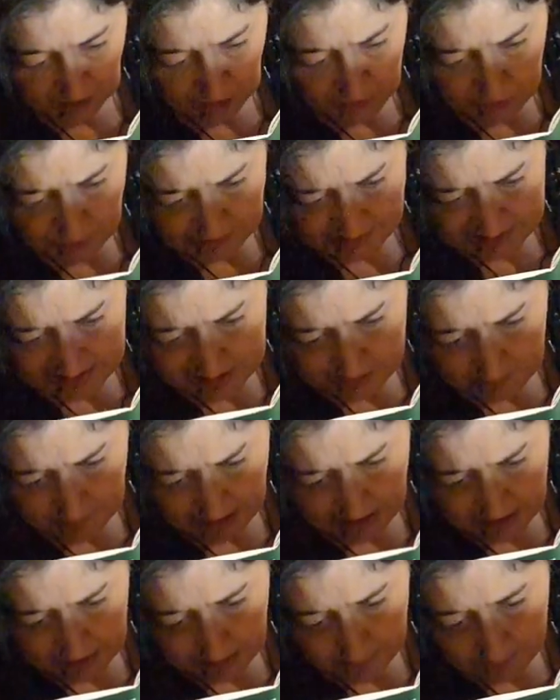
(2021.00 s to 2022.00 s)
He used to
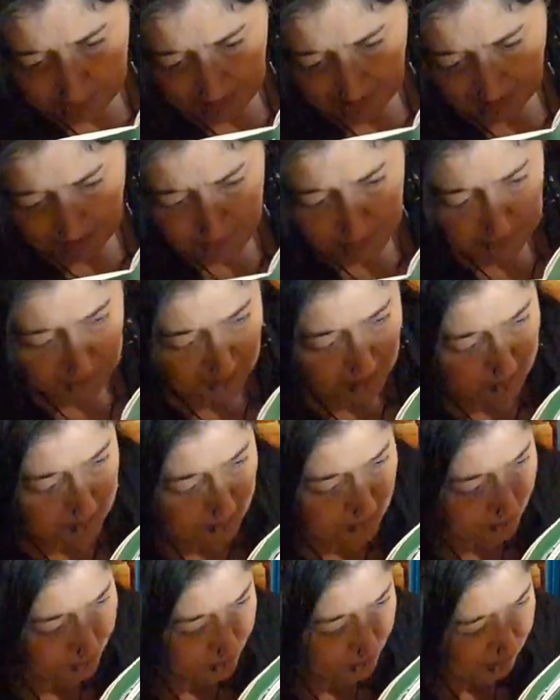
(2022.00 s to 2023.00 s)
smile and play with
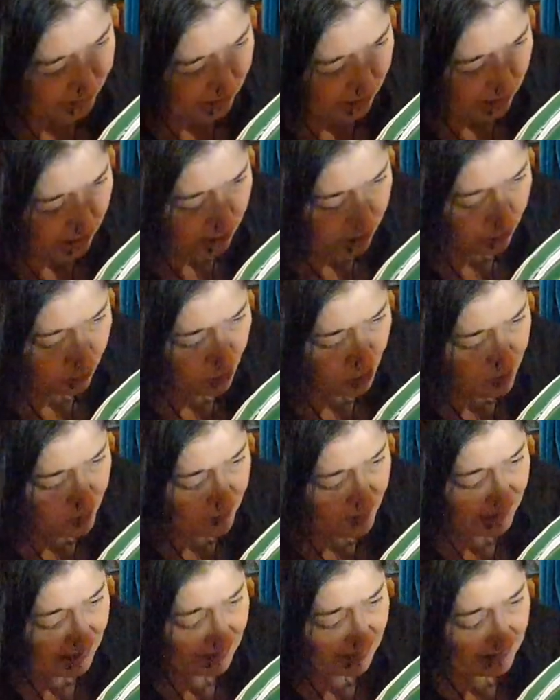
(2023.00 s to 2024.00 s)
him,
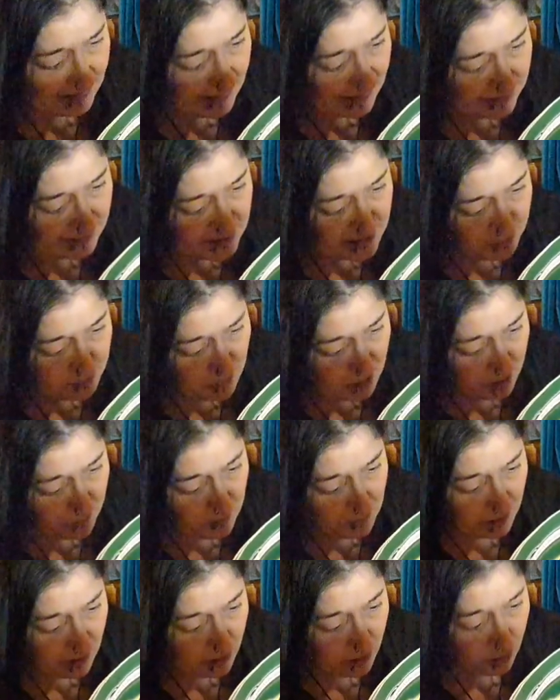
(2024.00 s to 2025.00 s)
whom he and his
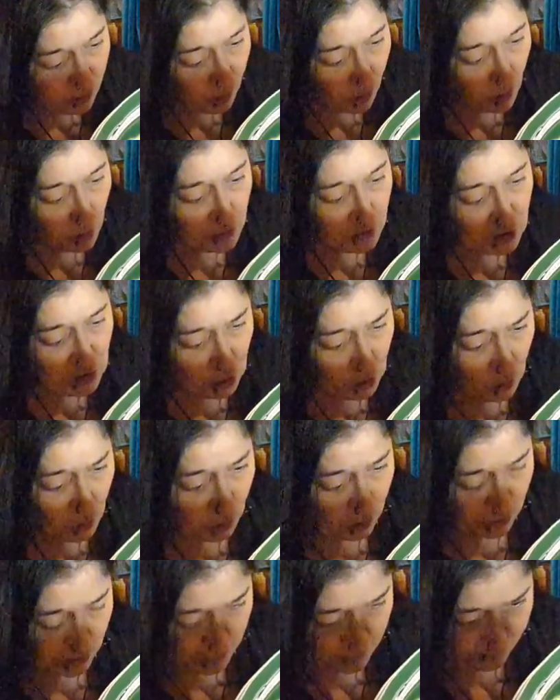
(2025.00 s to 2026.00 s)
mum called
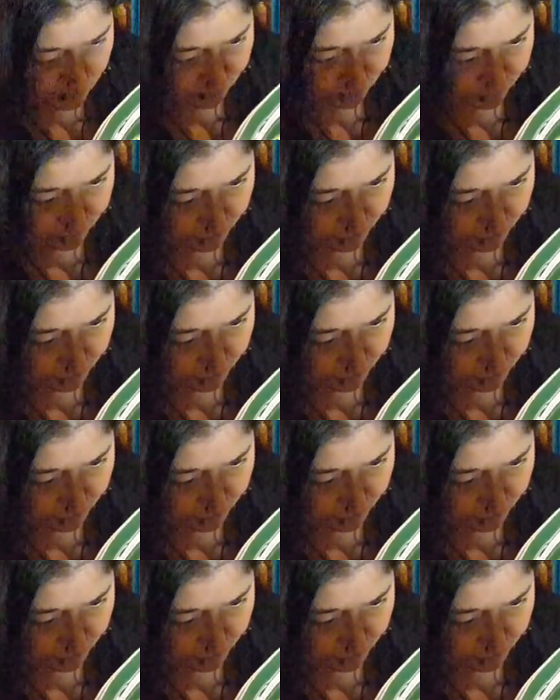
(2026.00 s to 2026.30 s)
George.